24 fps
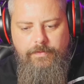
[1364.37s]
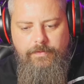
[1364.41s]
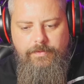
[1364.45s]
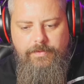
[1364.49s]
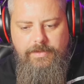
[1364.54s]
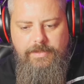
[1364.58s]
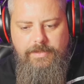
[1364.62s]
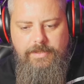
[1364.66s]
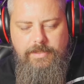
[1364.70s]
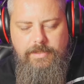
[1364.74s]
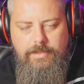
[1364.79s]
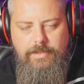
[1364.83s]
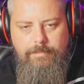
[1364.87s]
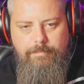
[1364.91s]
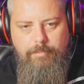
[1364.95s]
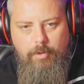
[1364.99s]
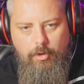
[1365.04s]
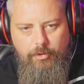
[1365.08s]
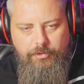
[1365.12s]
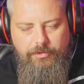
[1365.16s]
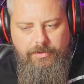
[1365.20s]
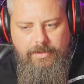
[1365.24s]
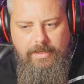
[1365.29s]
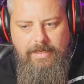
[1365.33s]
the
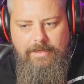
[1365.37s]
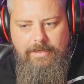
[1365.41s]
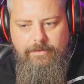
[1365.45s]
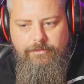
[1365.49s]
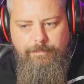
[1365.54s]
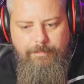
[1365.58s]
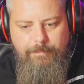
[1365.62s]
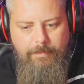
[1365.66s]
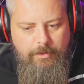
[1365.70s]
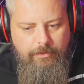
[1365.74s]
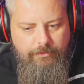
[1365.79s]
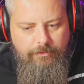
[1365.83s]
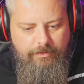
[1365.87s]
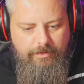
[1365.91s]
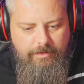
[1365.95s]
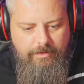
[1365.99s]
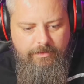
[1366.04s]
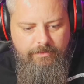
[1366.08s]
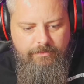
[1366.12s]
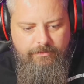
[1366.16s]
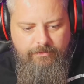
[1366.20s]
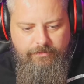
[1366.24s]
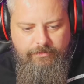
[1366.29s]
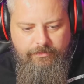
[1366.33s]
podcast because
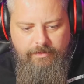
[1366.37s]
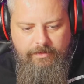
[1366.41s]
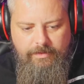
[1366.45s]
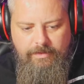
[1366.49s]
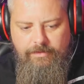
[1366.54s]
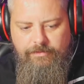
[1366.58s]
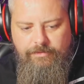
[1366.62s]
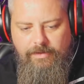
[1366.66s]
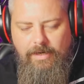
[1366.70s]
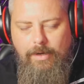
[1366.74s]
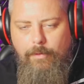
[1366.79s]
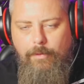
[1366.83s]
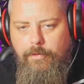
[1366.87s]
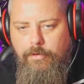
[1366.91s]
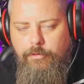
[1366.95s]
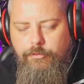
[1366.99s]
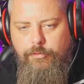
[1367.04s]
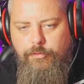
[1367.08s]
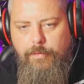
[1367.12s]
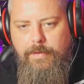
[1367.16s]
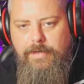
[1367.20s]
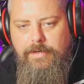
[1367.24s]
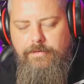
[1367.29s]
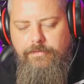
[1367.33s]
it's an hour
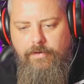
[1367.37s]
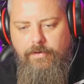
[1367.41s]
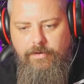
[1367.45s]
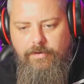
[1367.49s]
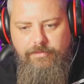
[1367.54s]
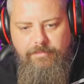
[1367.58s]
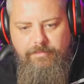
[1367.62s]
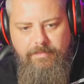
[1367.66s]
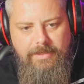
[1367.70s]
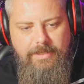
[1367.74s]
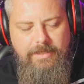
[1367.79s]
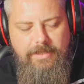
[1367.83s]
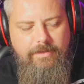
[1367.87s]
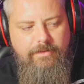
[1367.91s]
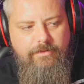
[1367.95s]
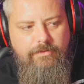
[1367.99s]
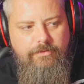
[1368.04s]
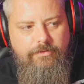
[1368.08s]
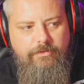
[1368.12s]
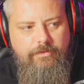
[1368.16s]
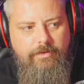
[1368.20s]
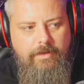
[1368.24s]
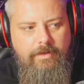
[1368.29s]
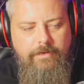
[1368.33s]
and 25
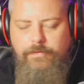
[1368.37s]
minutes.